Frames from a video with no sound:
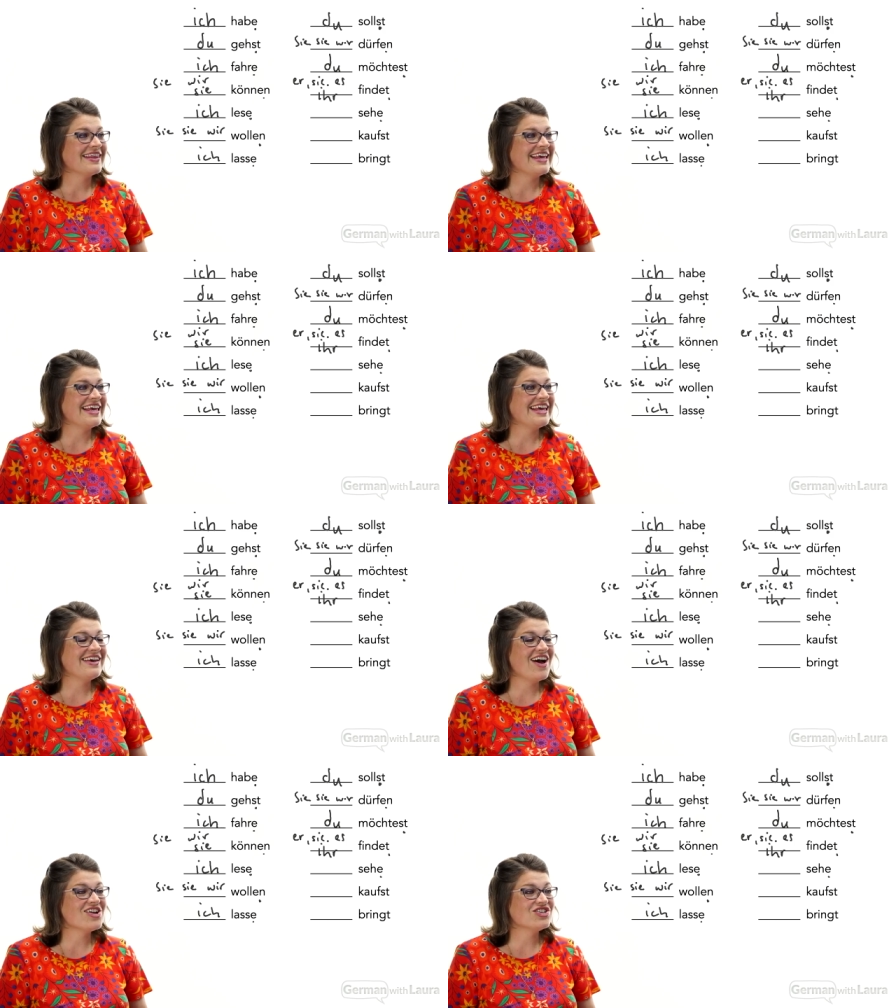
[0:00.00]
The
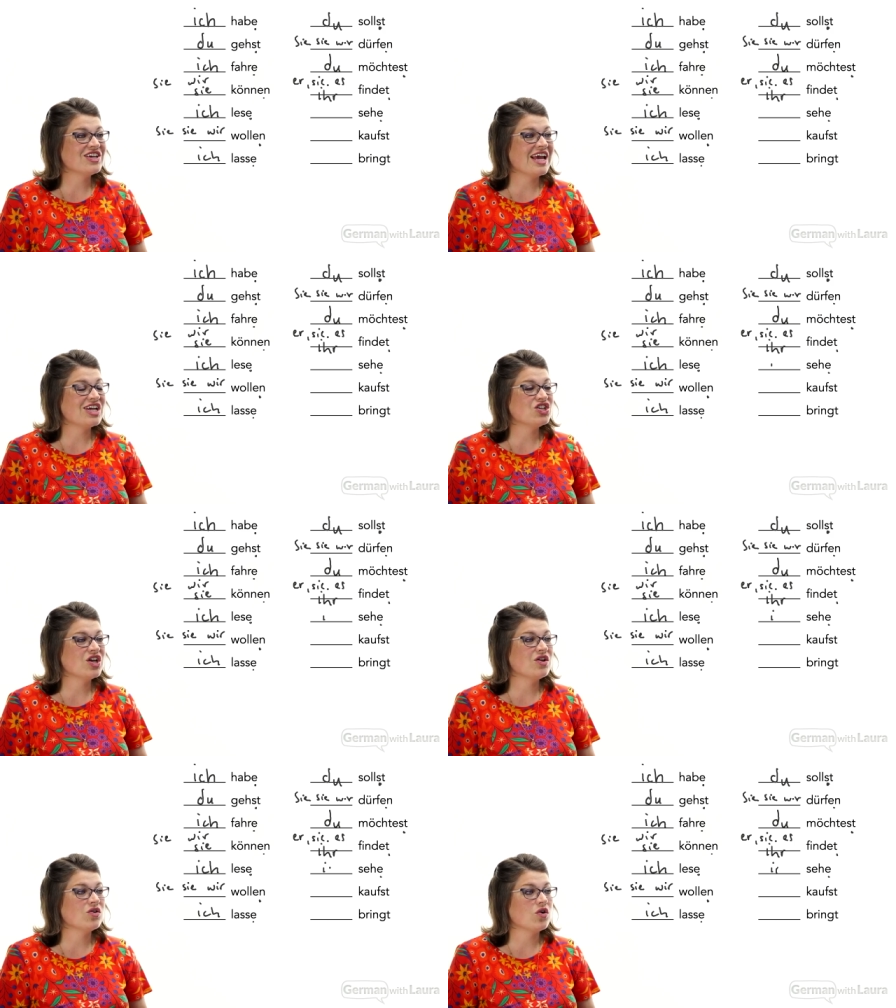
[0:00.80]
E
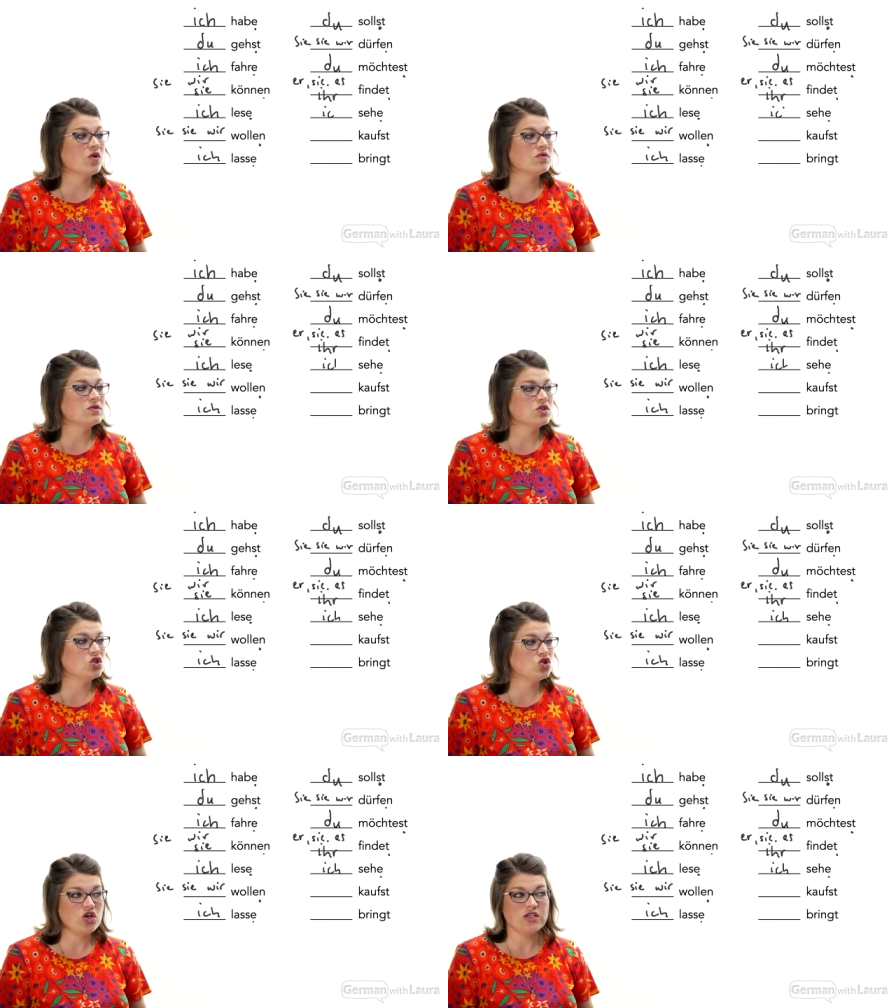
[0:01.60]
conjugation goes
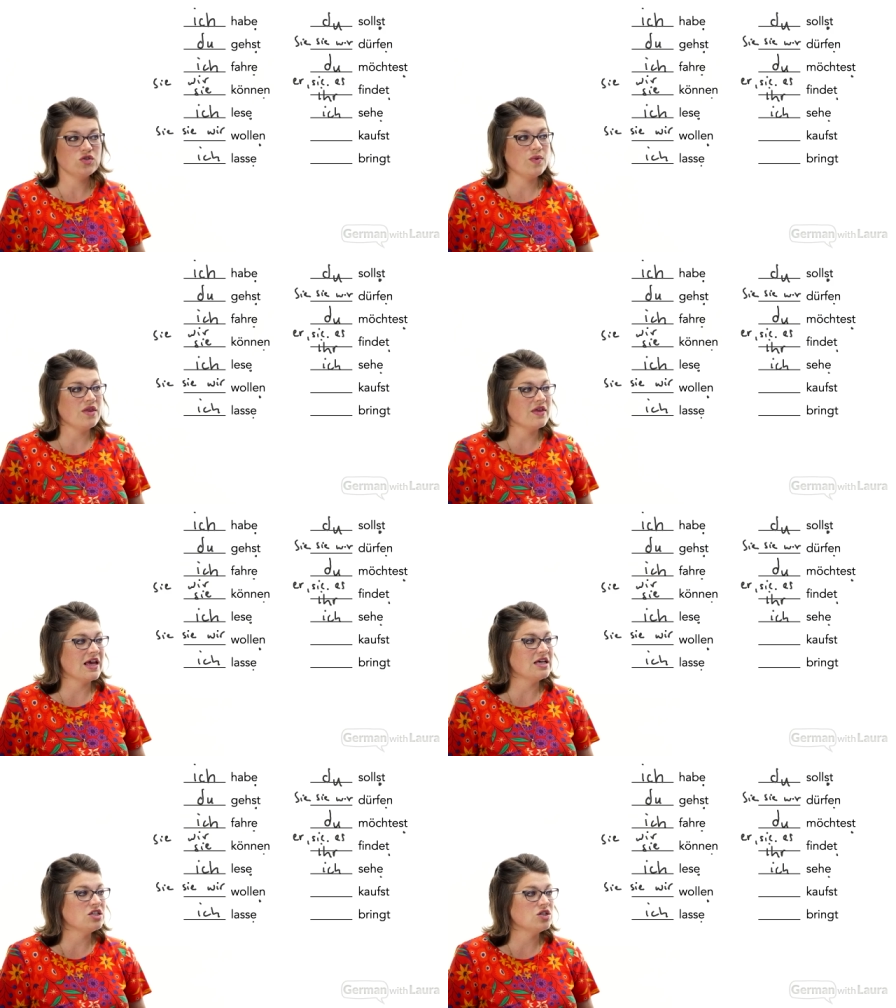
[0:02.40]
just with
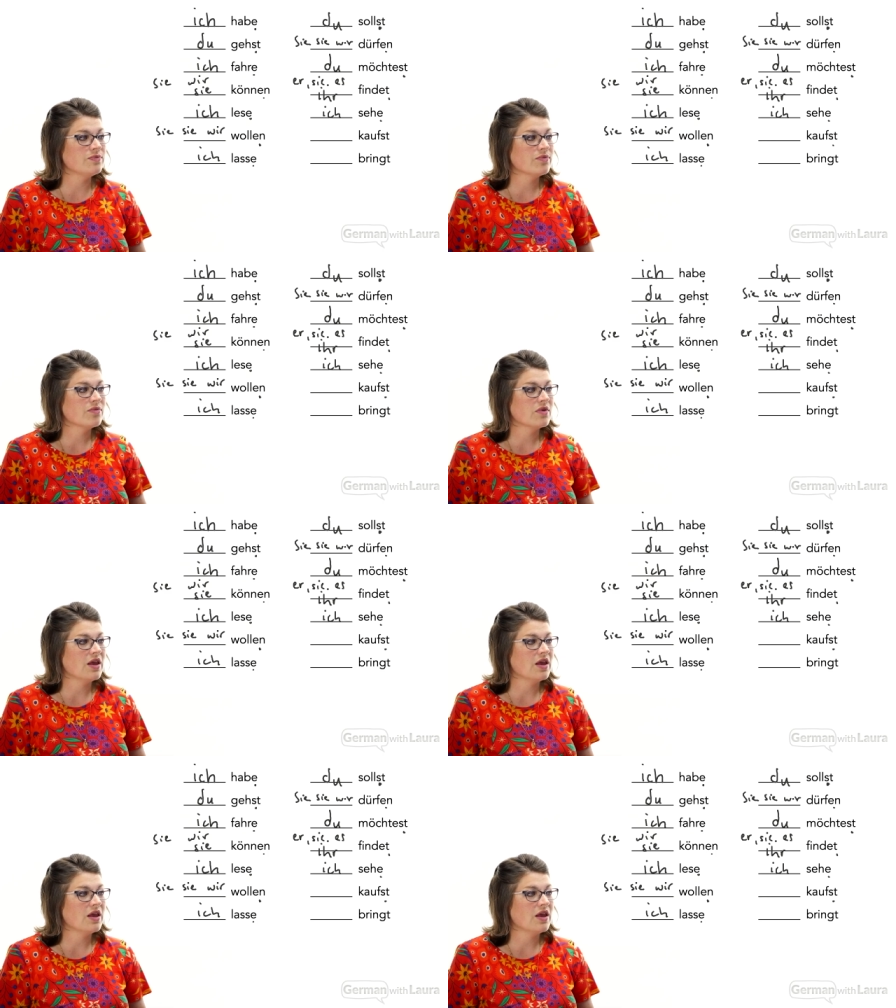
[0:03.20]
ich.